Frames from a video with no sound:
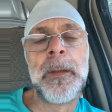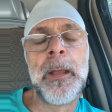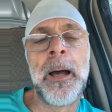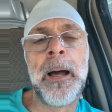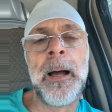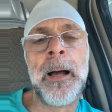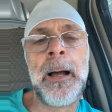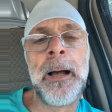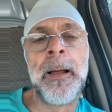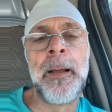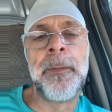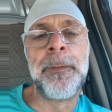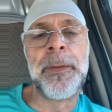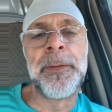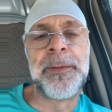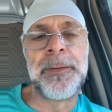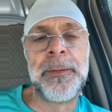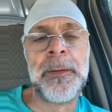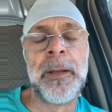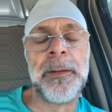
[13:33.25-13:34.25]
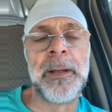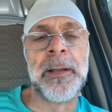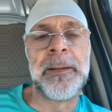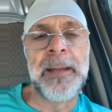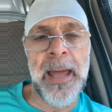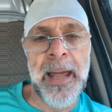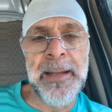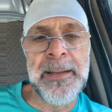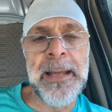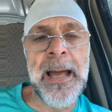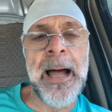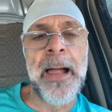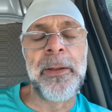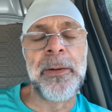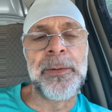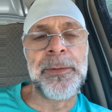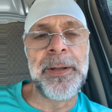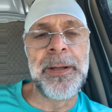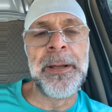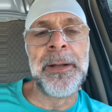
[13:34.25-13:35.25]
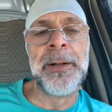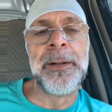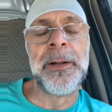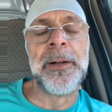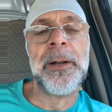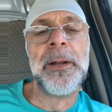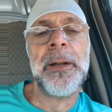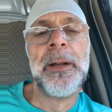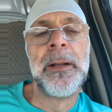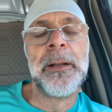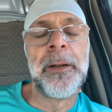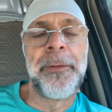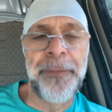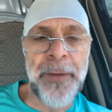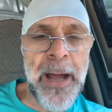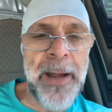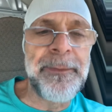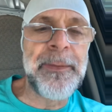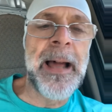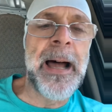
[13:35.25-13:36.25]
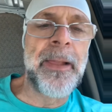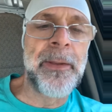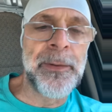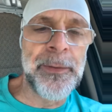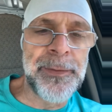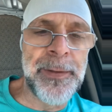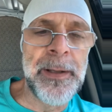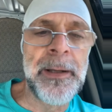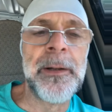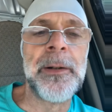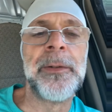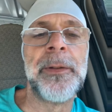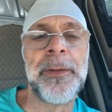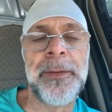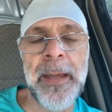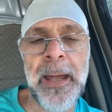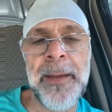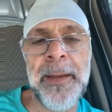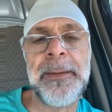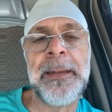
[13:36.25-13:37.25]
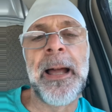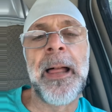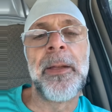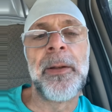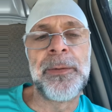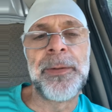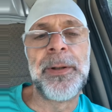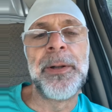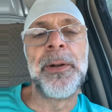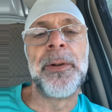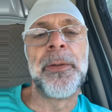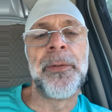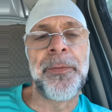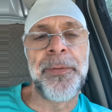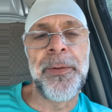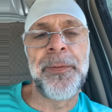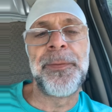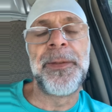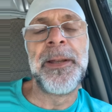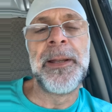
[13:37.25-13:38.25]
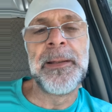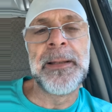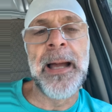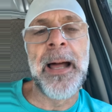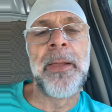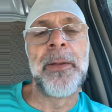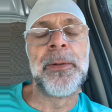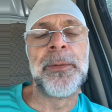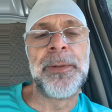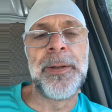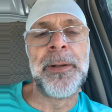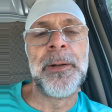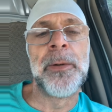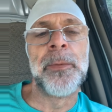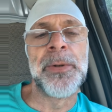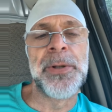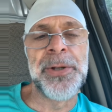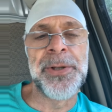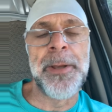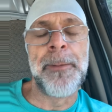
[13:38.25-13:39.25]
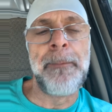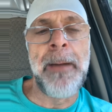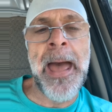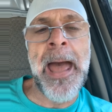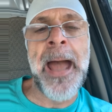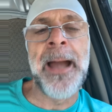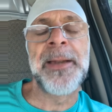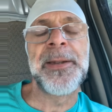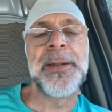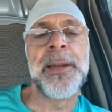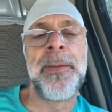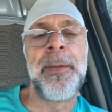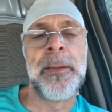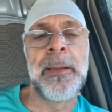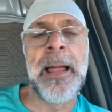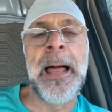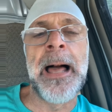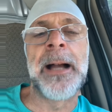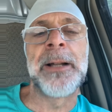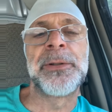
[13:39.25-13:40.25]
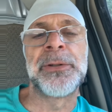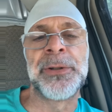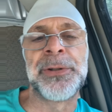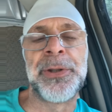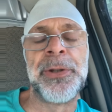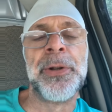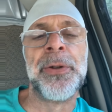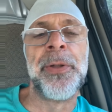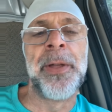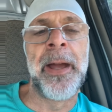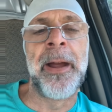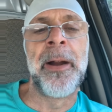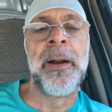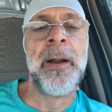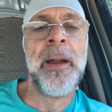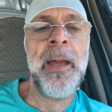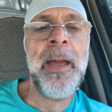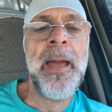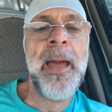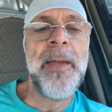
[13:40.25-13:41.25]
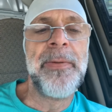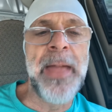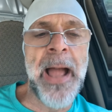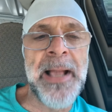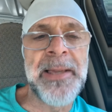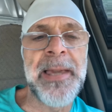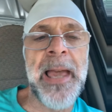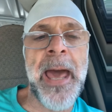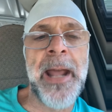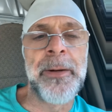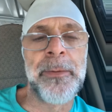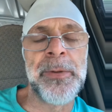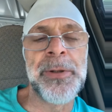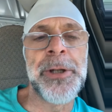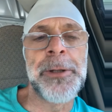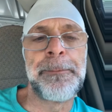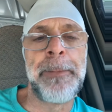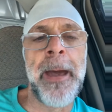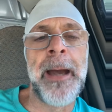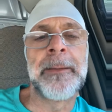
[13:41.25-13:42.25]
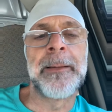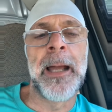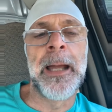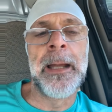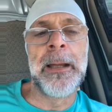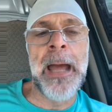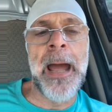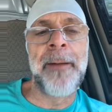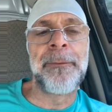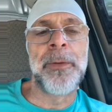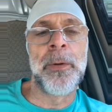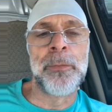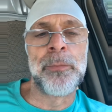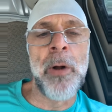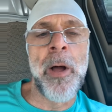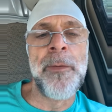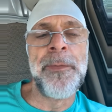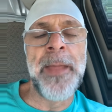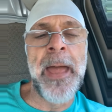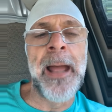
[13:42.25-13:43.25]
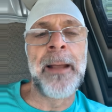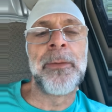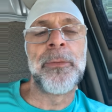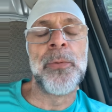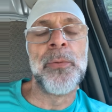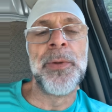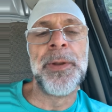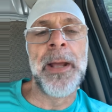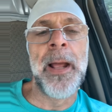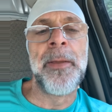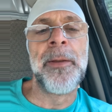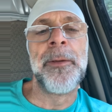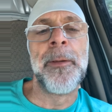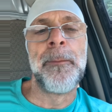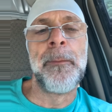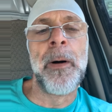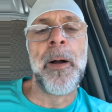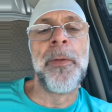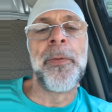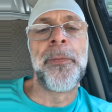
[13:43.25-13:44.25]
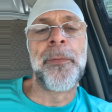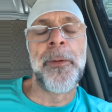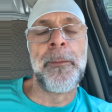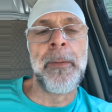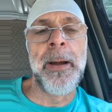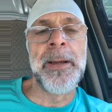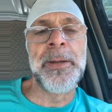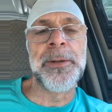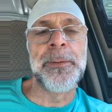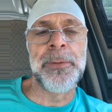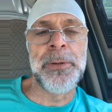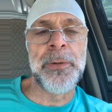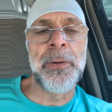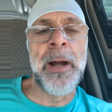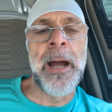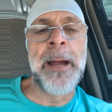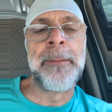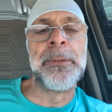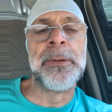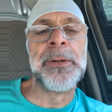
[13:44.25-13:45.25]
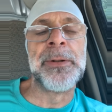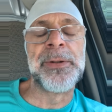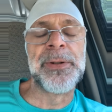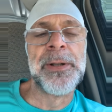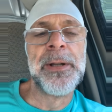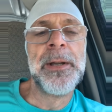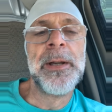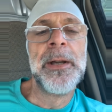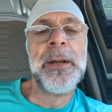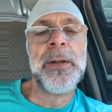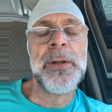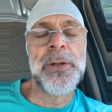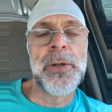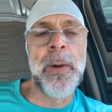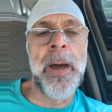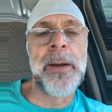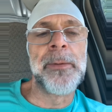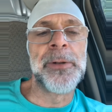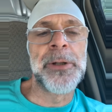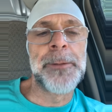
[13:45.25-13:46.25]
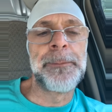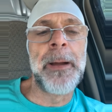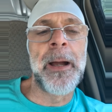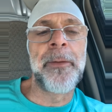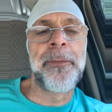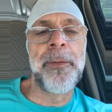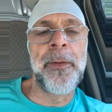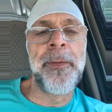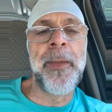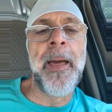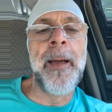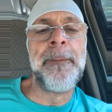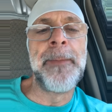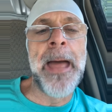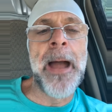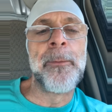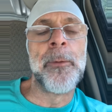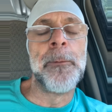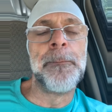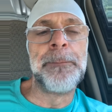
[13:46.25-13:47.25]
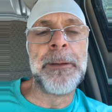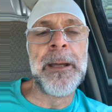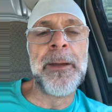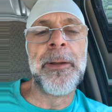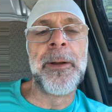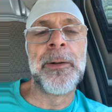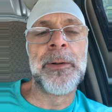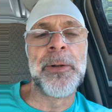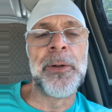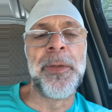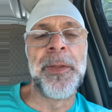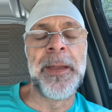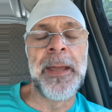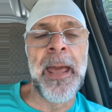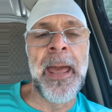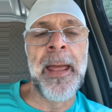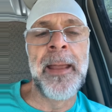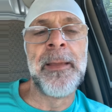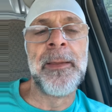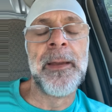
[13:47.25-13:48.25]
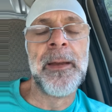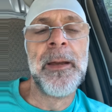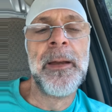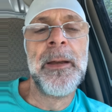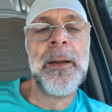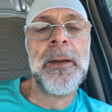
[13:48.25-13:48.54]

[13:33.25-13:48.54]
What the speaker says: the $10 tier, the $5 tier, the $10 tier, the $15 tier, which is the Max, and the Locks are still there. That's out of respect. I have to run that through the end of the month for my subscribers. So out of respect for them, that will be there till the end.